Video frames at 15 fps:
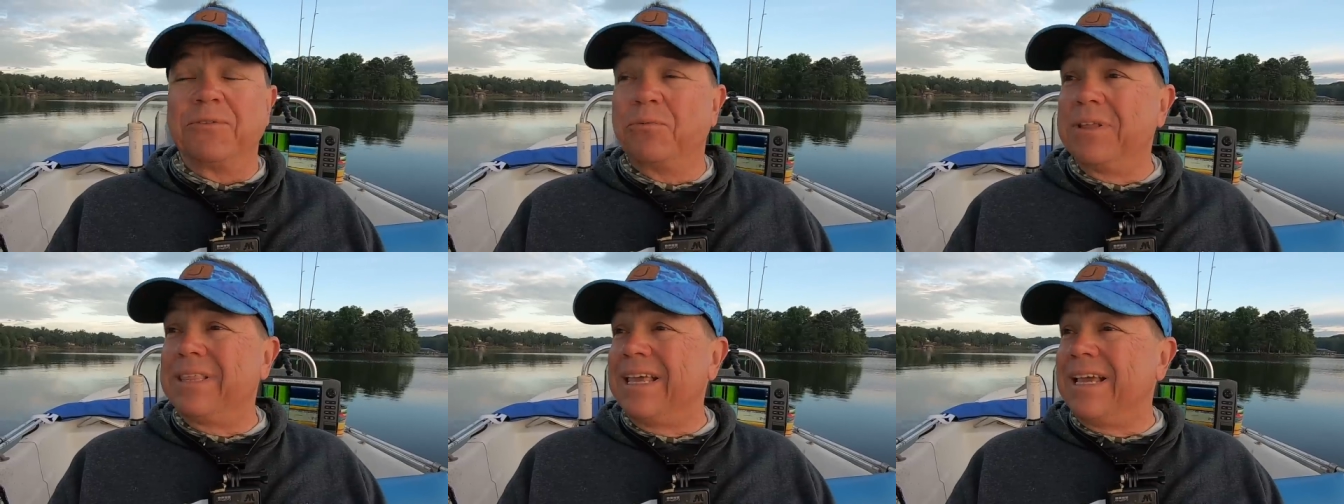
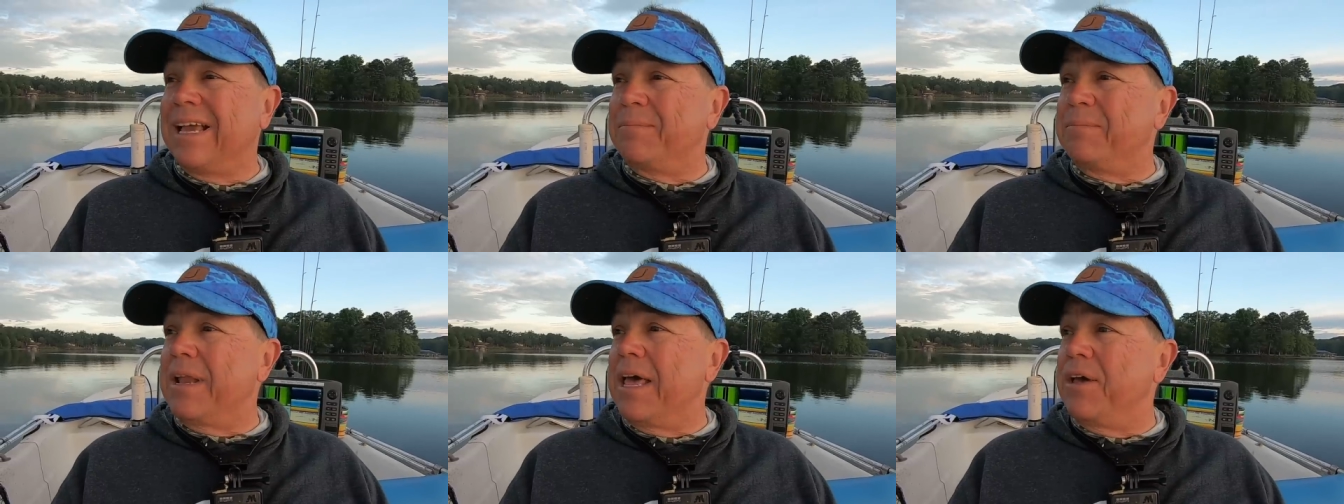The one
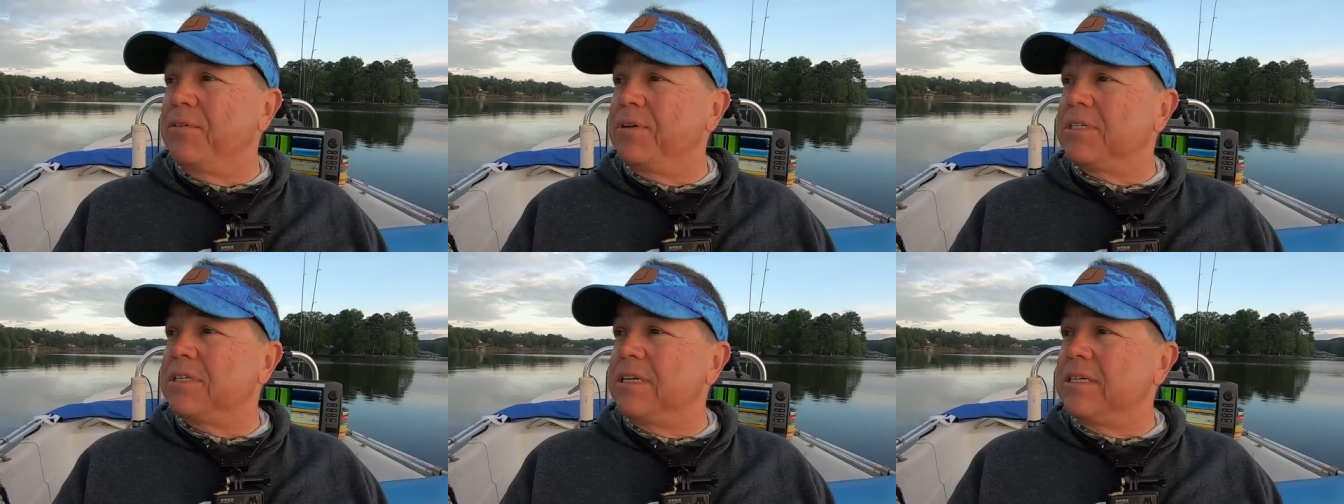thing I'm
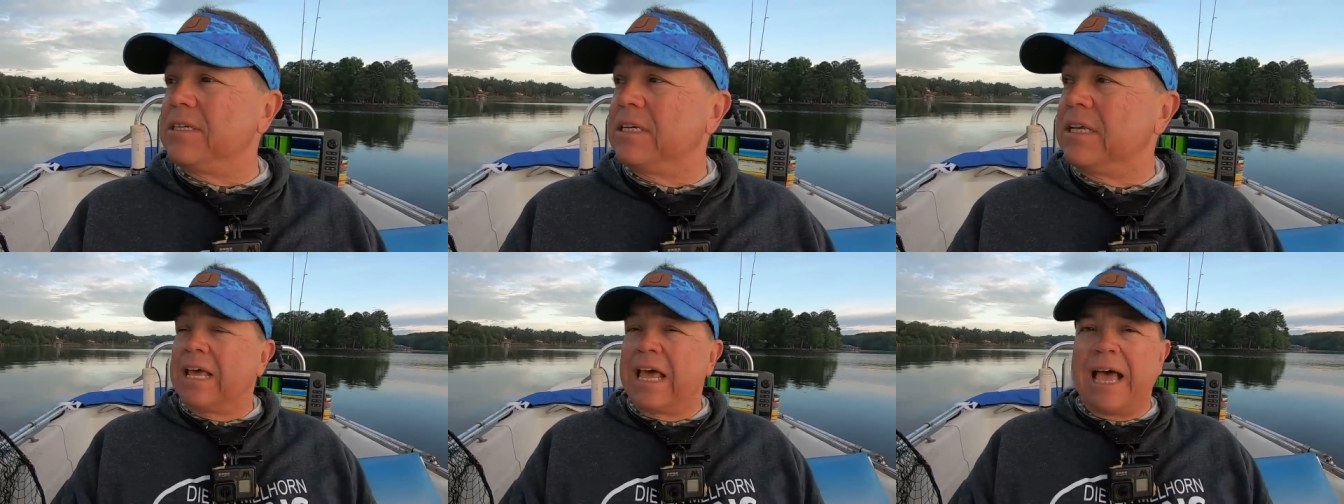
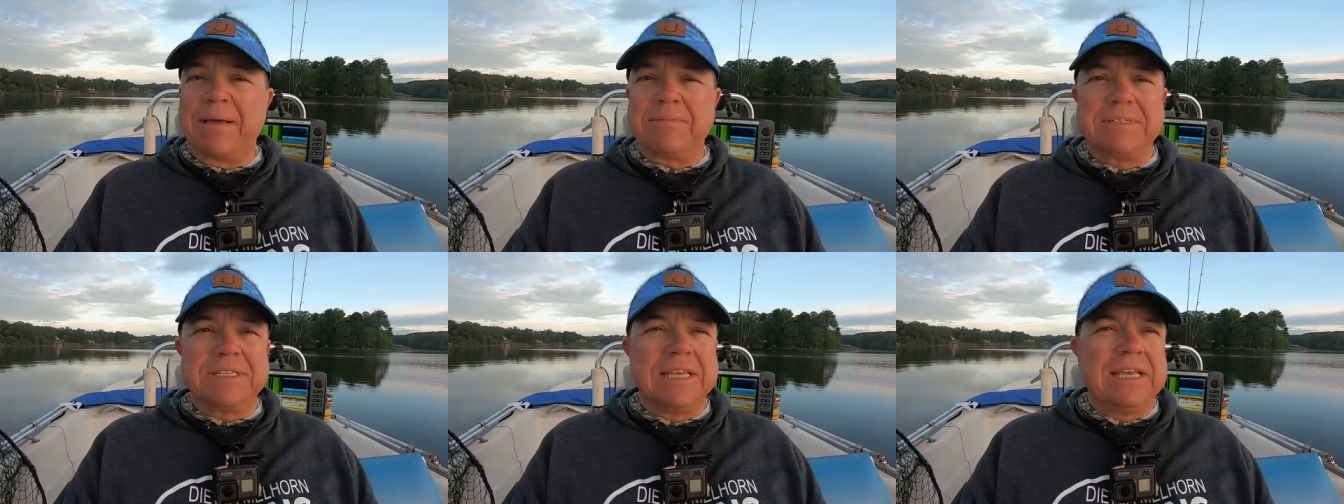noticing,
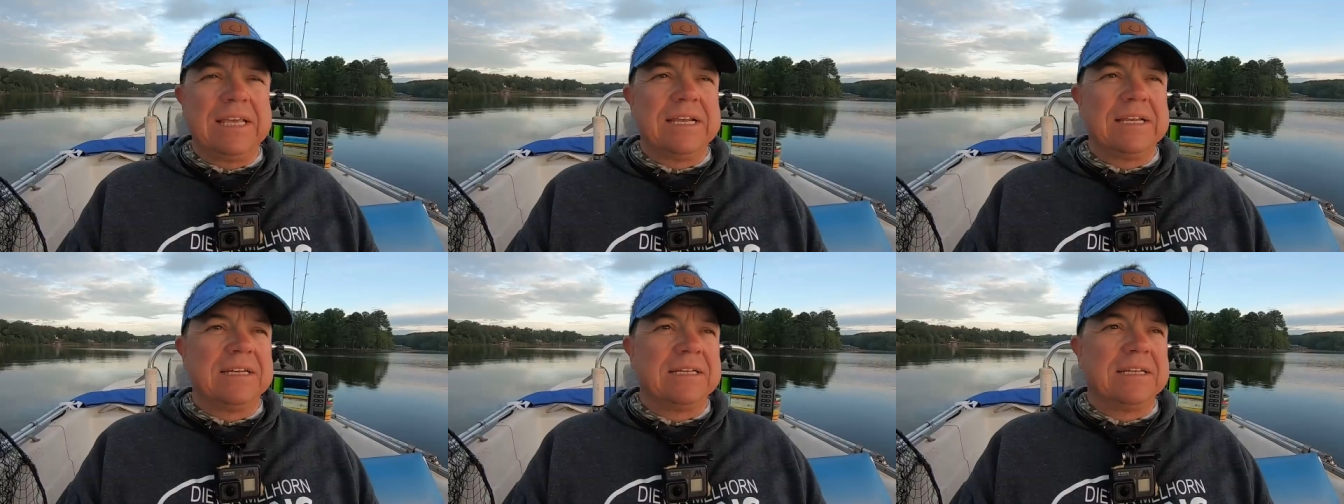I'm
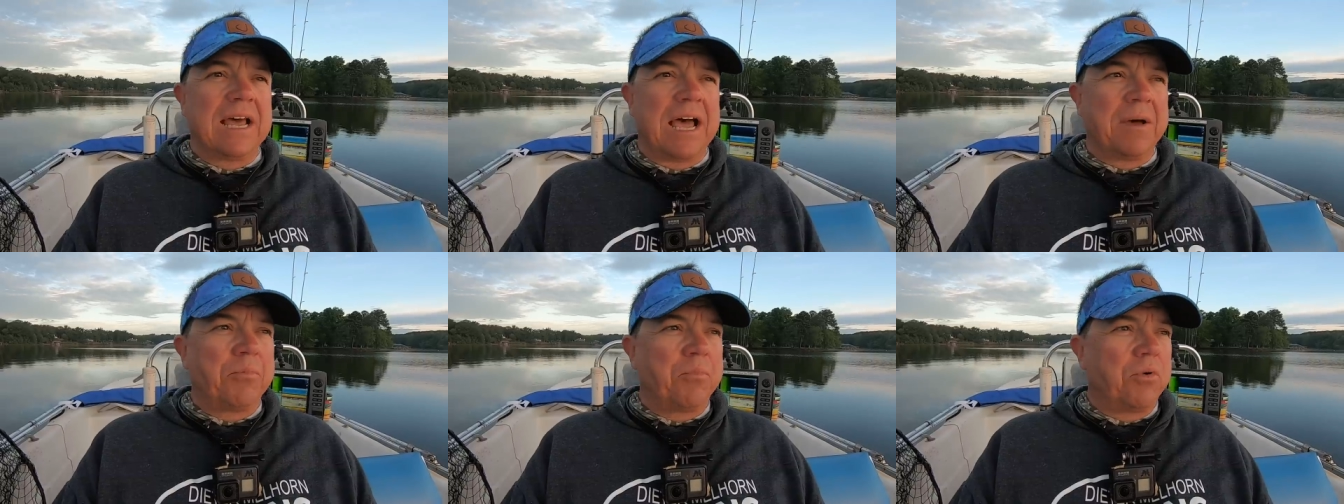seeing
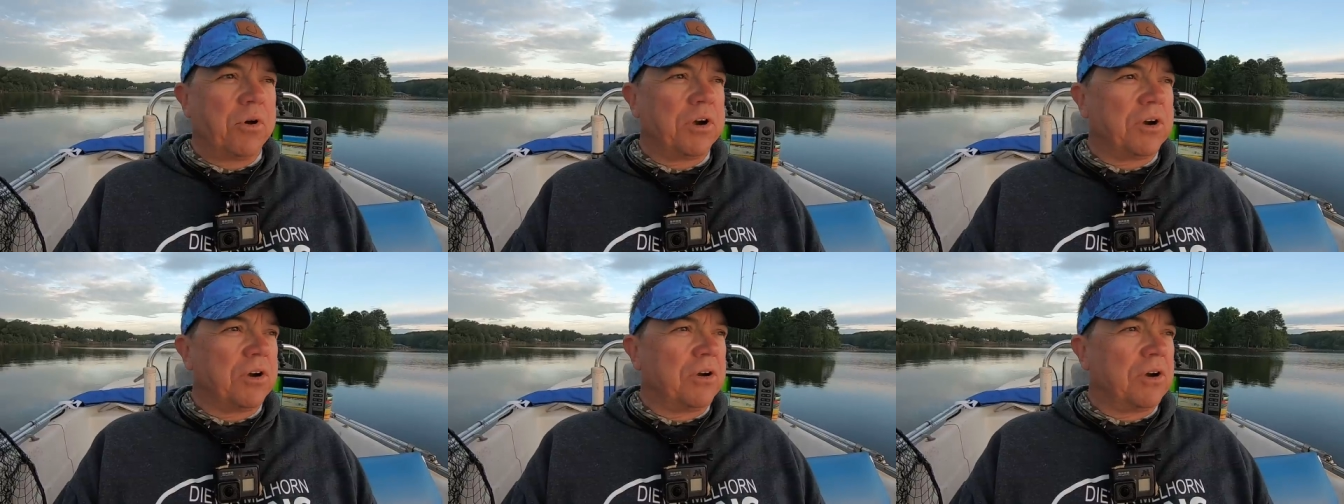
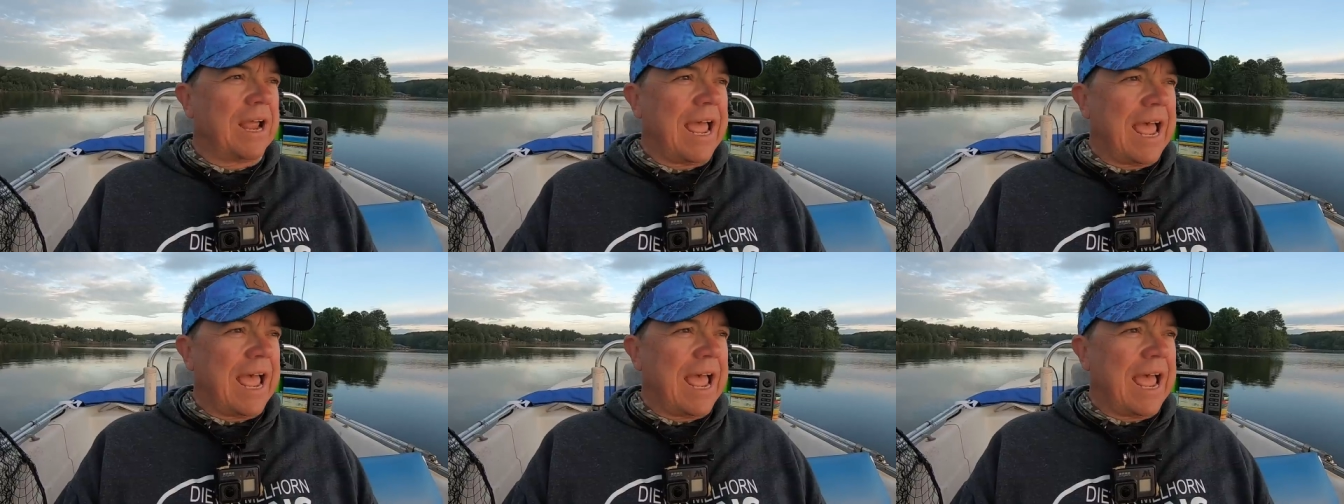topwater